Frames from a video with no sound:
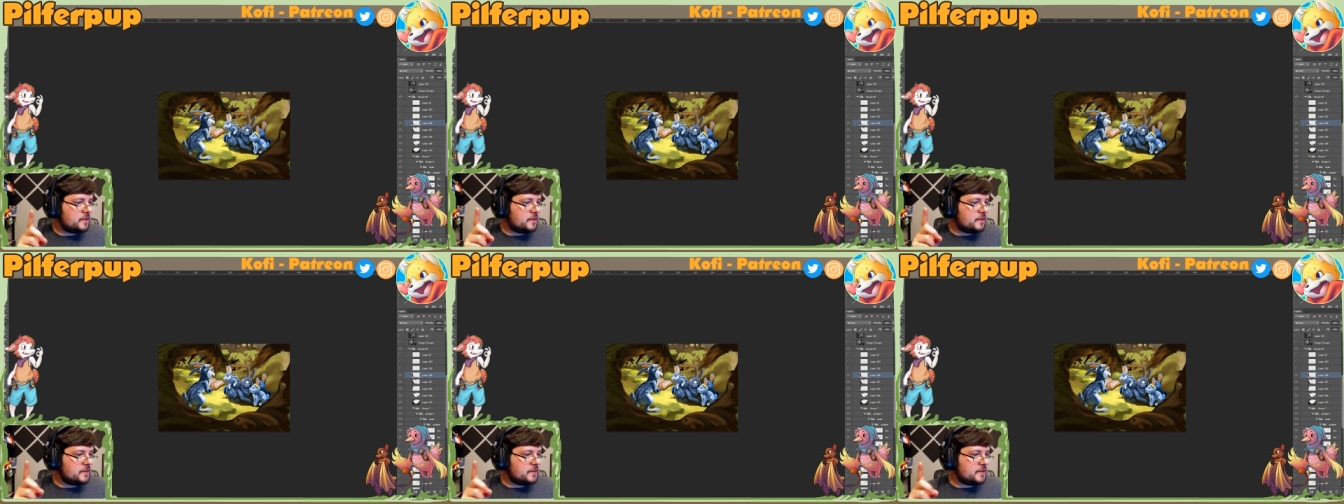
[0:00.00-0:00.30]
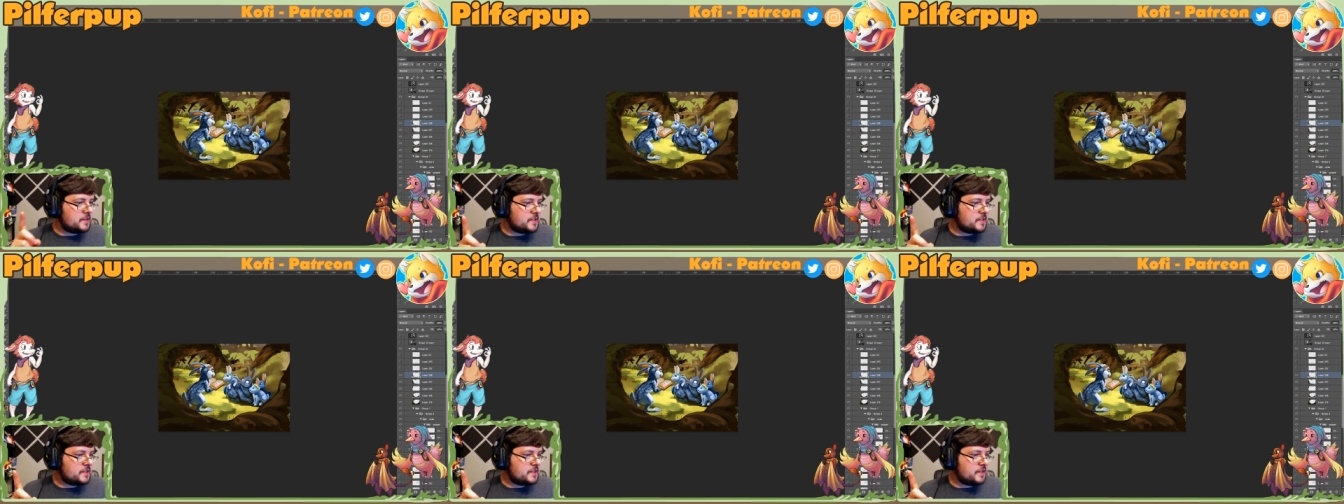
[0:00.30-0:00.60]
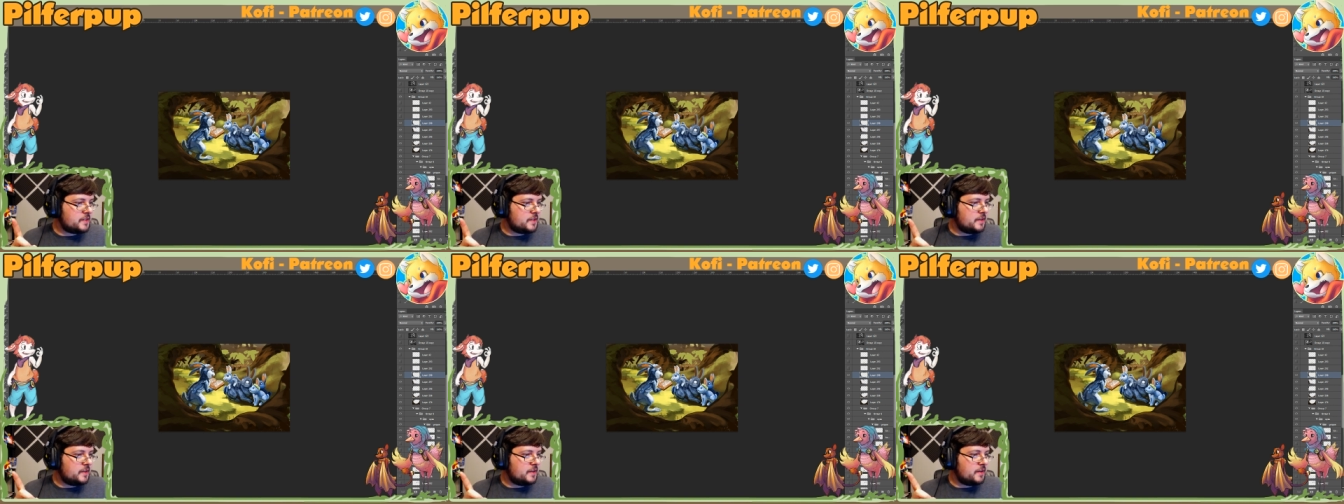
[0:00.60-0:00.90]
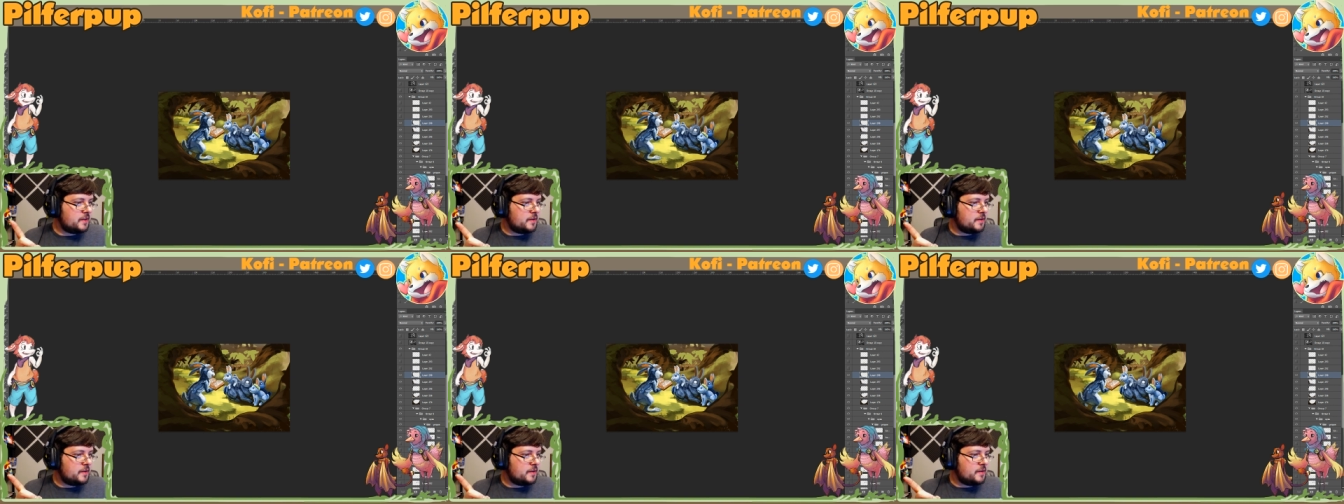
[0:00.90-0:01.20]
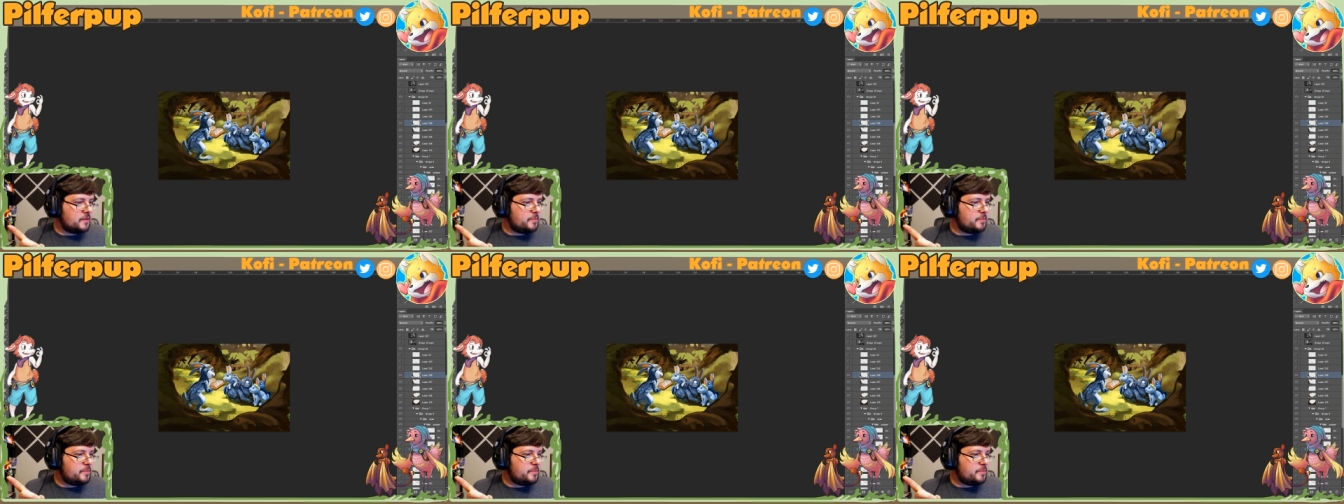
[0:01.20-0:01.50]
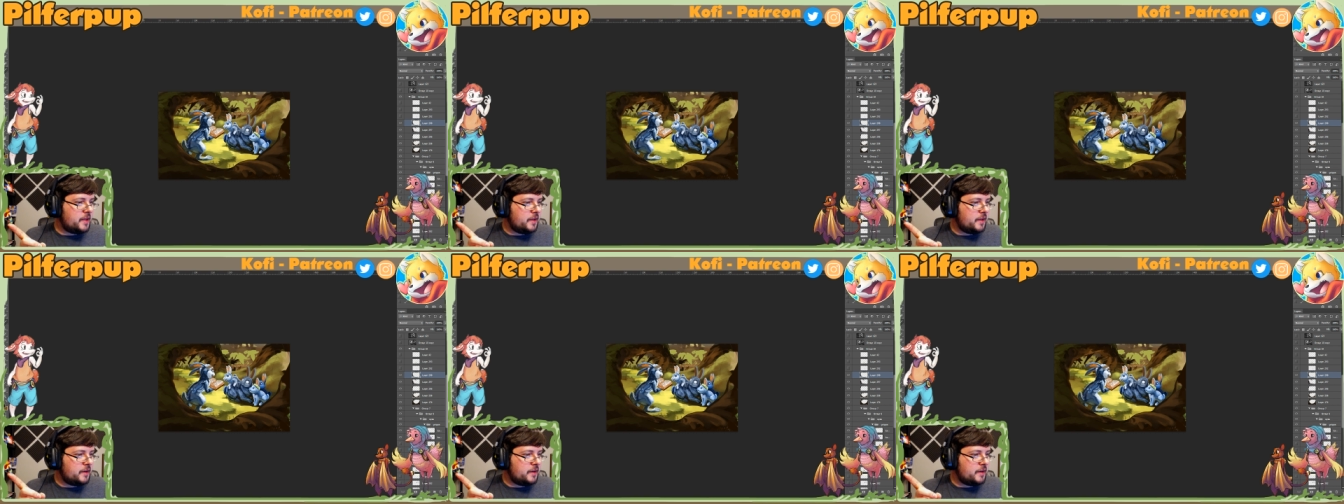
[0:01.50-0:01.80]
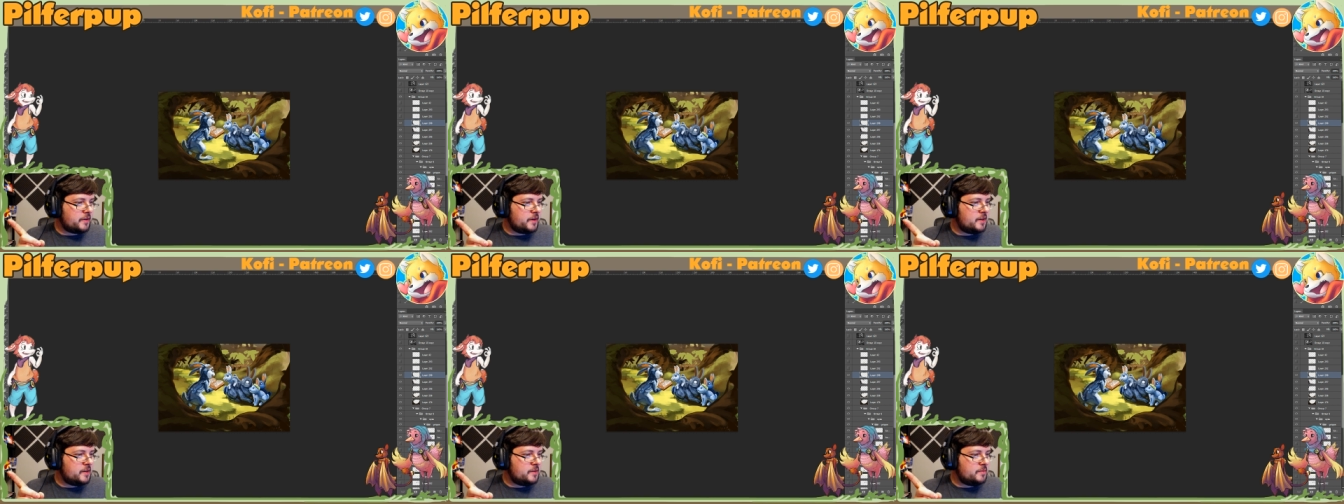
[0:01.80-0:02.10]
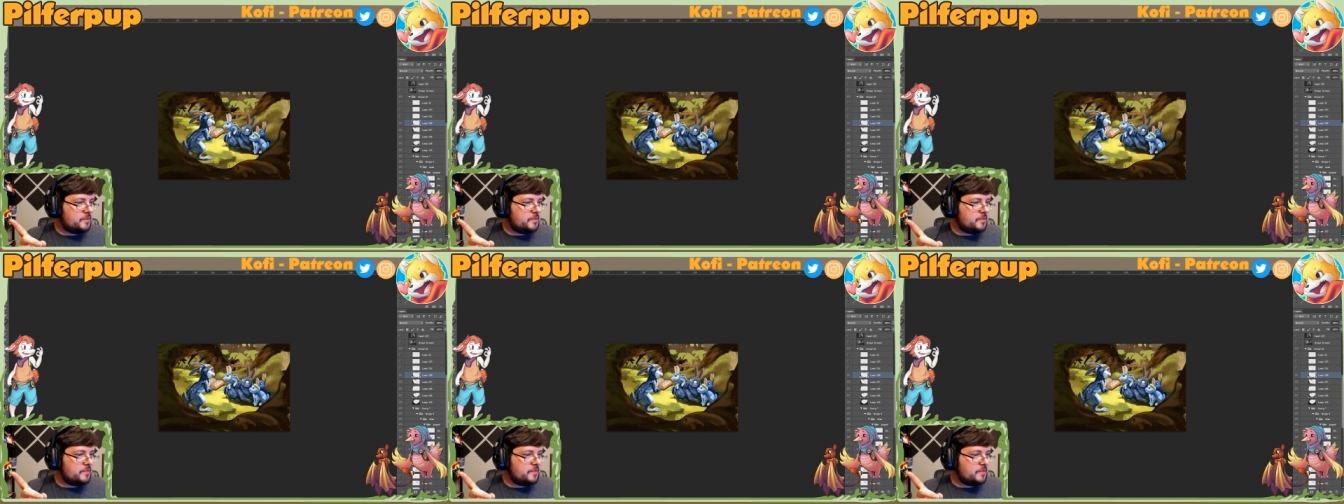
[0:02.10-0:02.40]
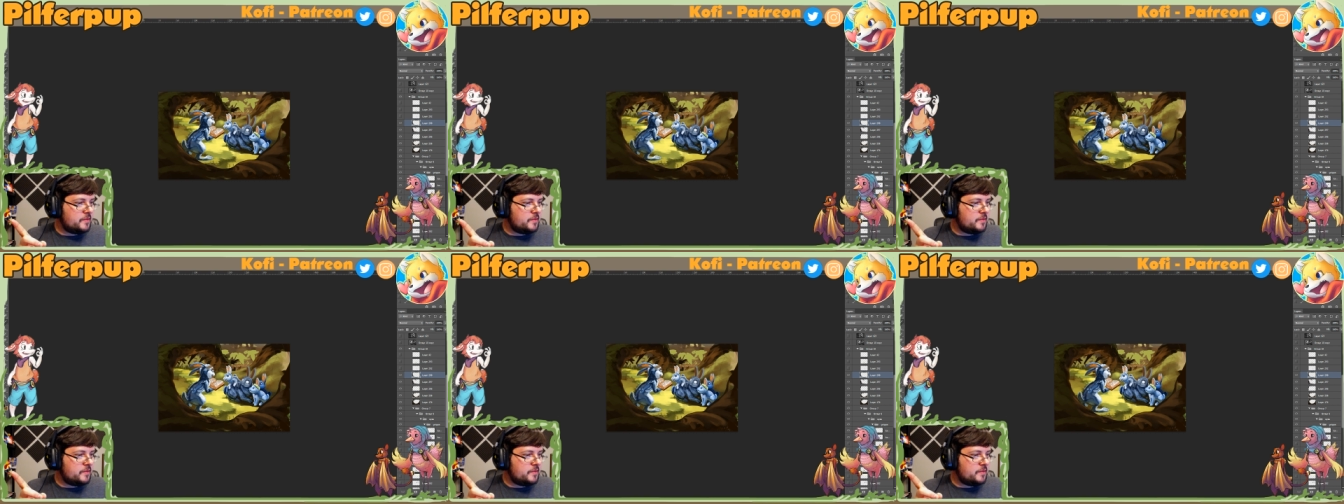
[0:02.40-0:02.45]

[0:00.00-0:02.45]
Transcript: There's Belly Rub,